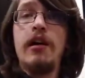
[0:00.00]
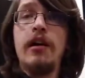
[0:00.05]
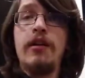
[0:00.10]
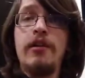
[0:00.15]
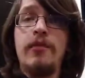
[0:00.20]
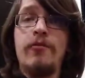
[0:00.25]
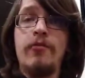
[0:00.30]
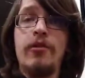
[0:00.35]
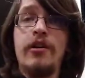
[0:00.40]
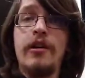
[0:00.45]

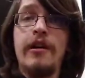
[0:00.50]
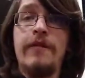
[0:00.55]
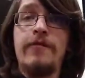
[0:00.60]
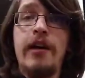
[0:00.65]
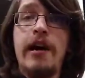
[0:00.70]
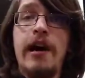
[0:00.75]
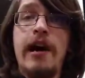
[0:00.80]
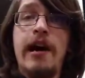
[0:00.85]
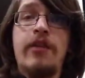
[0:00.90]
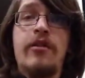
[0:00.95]
and then we're going to have
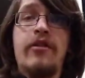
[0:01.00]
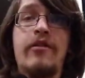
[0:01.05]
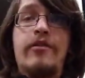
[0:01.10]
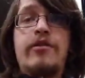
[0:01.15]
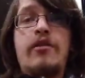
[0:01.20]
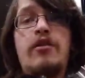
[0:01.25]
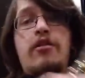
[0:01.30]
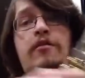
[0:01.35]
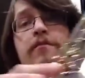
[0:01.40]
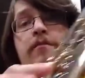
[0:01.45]
to add our
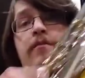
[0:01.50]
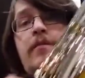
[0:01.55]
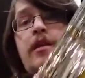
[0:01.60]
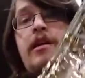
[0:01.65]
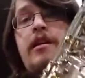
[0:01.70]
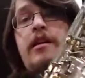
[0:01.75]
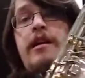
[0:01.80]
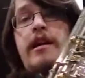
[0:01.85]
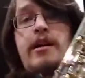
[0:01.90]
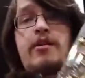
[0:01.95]
thumb
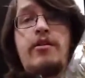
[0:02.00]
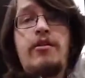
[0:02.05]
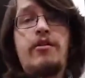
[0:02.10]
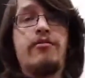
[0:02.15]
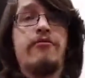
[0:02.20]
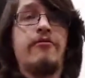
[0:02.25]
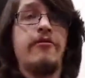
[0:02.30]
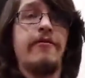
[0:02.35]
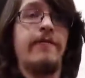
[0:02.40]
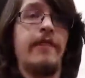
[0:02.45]
and add our
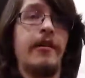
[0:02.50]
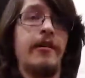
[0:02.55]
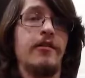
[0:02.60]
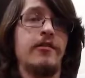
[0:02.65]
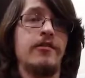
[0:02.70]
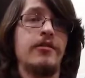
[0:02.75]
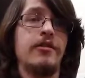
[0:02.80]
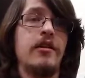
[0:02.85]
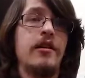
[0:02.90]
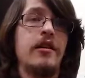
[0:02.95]
3
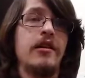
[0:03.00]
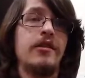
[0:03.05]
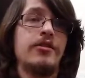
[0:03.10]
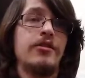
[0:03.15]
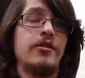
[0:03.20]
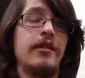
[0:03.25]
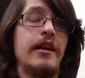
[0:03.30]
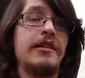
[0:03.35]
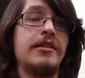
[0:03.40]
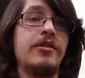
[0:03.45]
fingers.
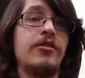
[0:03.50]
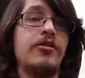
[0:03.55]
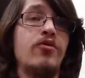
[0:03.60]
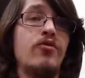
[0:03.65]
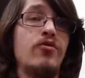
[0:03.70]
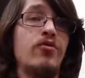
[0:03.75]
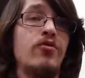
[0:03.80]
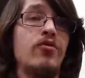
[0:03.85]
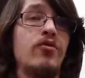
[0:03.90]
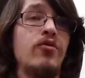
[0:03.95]
So that's a
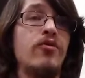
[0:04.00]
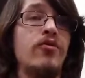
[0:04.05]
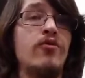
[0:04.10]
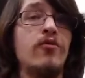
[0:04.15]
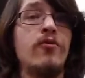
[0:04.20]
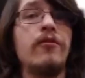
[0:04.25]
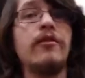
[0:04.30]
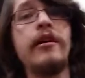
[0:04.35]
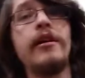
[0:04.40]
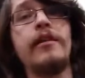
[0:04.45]
new
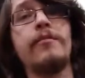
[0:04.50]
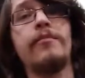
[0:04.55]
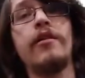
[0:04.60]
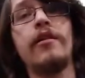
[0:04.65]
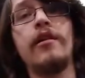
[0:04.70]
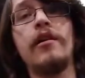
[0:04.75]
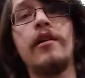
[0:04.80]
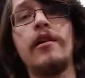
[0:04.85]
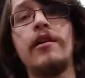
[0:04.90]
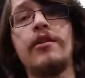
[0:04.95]
leap.
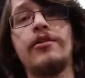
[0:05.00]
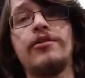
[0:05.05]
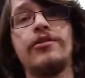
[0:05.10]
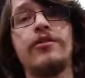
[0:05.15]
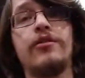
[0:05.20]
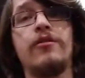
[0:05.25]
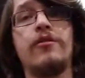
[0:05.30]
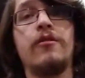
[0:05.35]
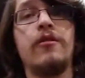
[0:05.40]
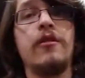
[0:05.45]

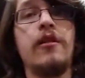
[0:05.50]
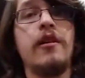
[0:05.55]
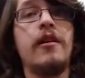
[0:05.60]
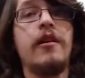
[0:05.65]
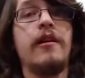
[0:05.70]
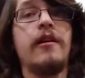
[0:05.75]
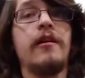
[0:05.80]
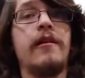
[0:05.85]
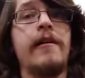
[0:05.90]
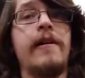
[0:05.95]
So,
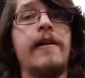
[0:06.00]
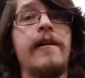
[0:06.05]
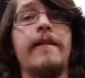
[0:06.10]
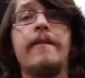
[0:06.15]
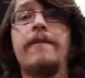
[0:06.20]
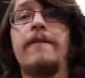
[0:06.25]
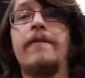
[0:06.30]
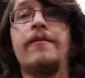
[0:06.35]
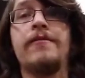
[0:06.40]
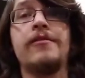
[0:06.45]
yeah.
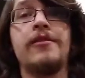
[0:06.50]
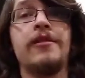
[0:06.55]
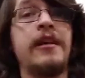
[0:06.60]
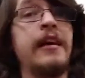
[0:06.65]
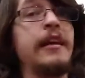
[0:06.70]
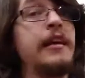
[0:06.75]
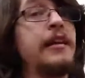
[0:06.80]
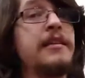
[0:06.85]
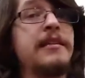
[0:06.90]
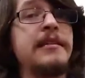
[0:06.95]

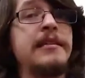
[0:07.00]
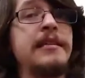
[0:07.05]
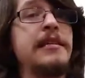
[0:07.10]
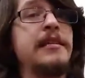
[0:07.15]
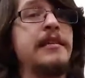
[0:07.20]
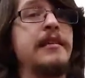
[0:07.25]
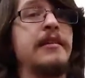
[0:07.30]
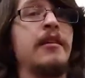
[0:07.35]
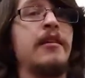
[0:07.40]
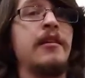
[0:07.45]
Getting to
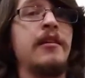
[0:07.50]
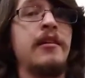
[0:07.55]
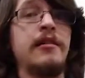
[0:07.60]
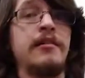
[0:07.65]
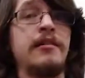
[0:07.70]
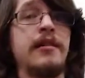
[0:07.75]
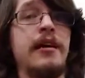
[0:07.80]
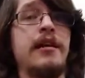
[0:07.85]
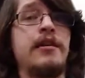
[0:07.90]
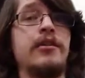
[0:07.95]
D
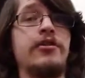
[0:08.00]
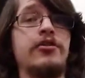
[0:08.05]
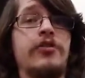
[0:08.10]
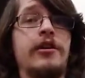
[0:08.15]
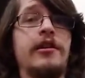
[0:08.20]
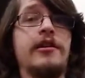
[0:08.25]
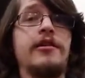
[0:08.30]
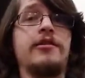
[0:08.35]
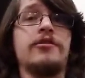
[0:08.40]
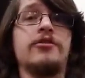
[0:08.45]
is kind of
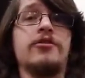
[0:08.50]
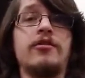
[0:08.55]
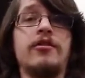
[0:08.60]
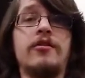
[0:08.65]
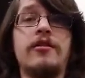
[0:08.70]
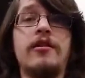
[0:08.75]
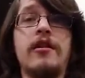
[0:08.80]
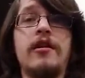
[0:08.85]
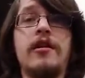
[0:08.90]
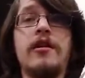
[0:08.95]
tricky.
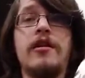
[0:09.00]
So